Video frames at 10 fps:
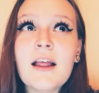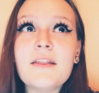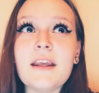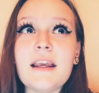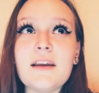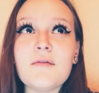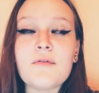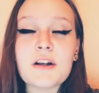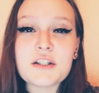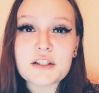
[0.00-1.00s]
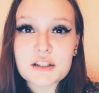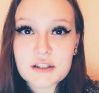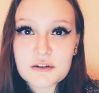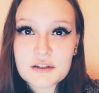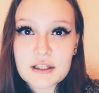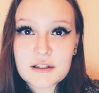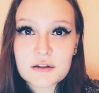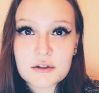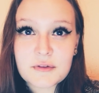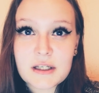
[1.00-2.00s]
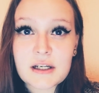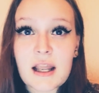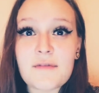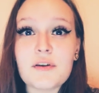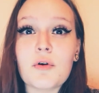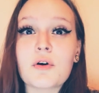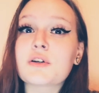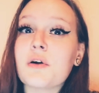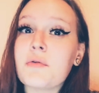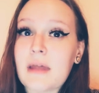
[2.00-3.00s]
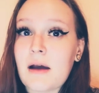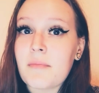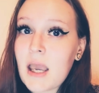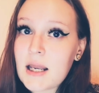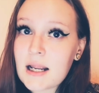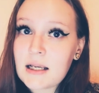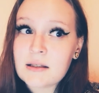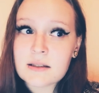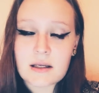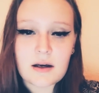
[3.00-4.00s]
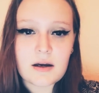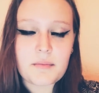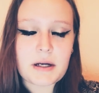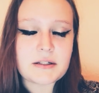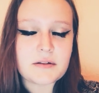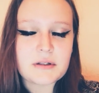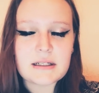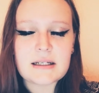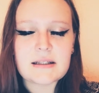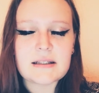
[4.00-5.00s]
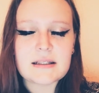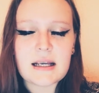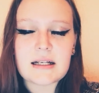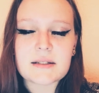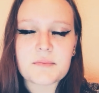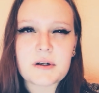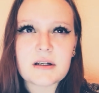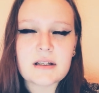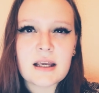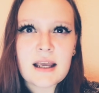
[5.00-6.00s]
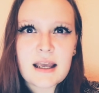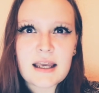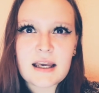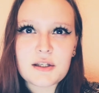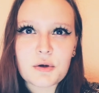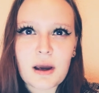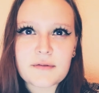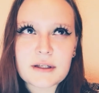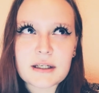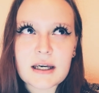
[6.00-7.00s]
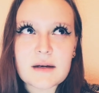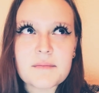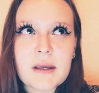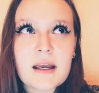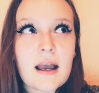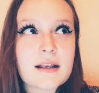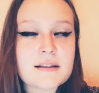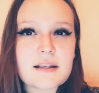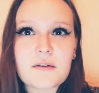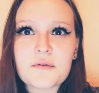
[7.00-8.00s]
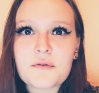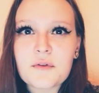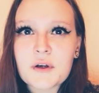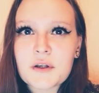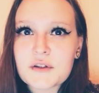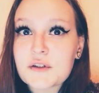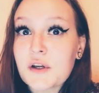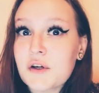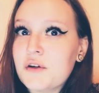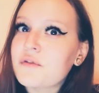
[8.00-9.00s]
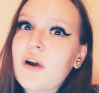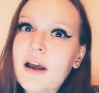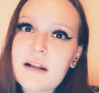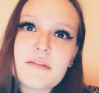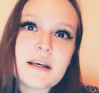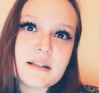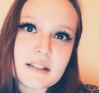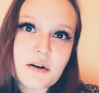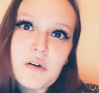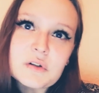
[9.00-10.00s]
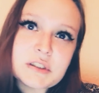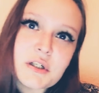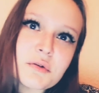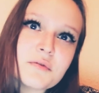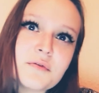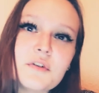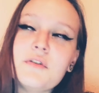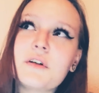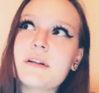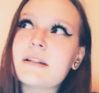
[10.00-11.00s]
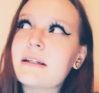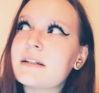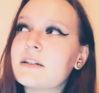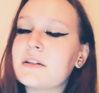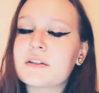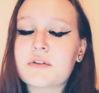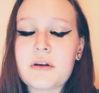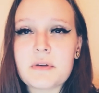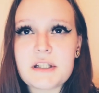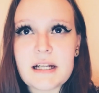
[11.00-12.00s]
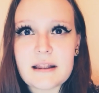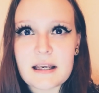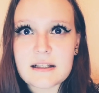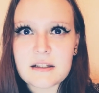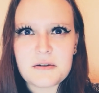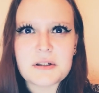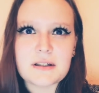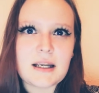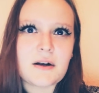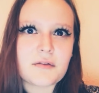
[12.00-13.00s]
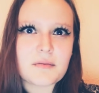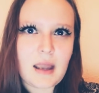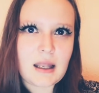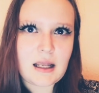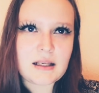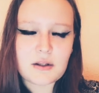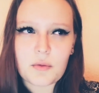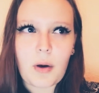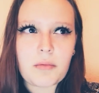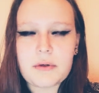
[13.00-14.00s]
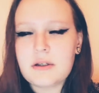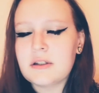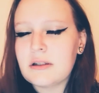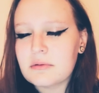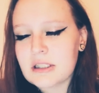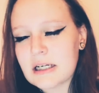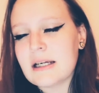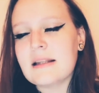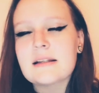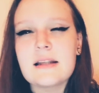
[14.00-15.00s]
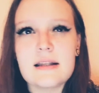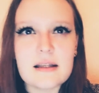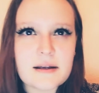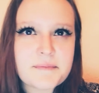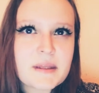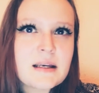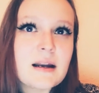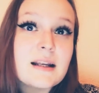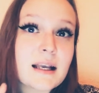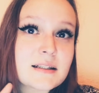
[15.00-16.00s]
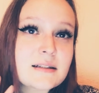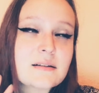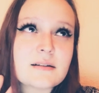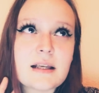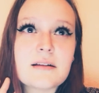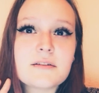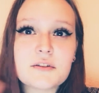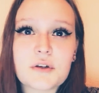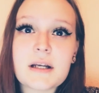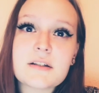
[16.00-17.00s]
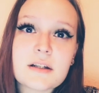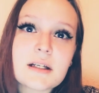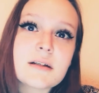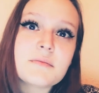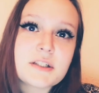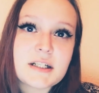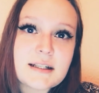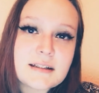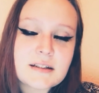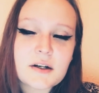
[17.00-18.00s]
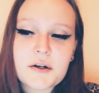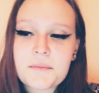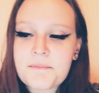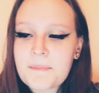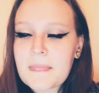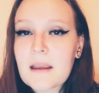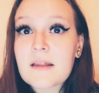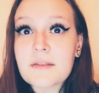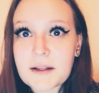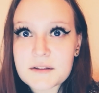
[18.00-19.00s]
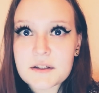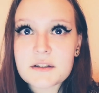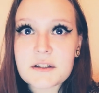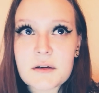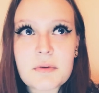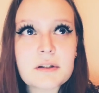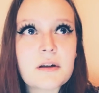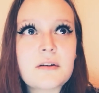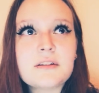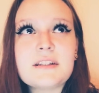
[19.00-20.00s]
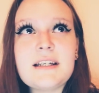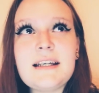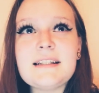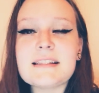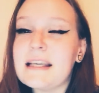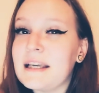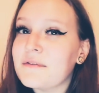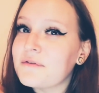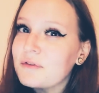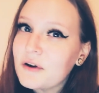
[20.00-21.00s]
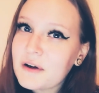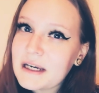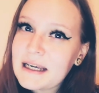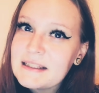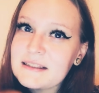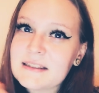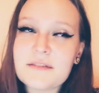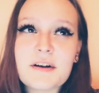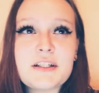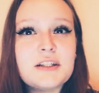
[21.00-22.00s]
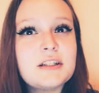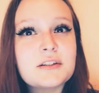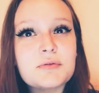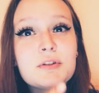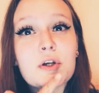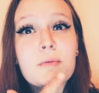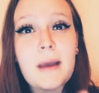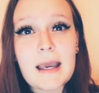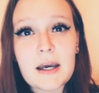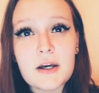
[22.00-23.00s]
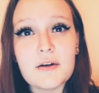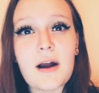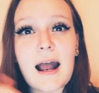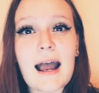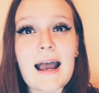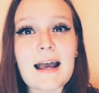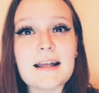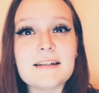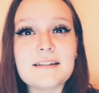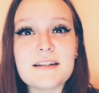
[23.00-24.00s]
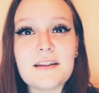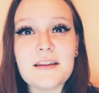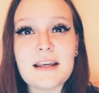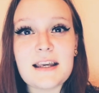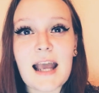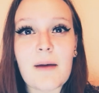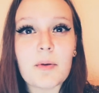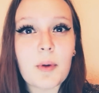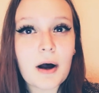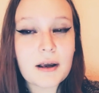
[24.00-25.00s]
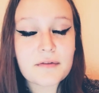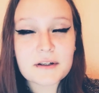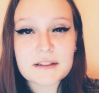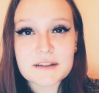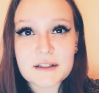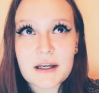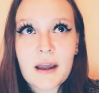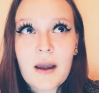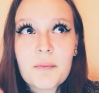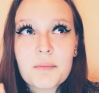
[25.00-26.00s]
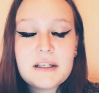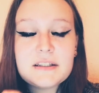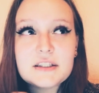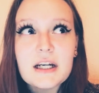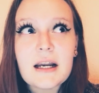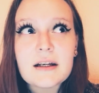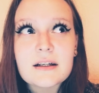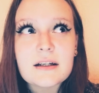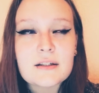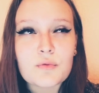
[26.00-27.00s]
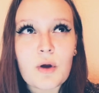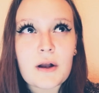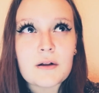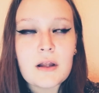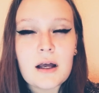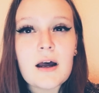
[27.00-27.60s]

the veggie deluxe is also vegan if you order it without mayonnaise. I don't know what it's like in the States, but here you have like a self-serve kind of thing, so you order your own food on this like touchscreen machine thing, so you can take off the mayonnaise, and probably you can double check it, that's done, and it gets sent straight to the machine, so that's good. So McDonald's, easy. Fries, the veggie deluxe with no mayo, and the apple pie for dessert. Please check as well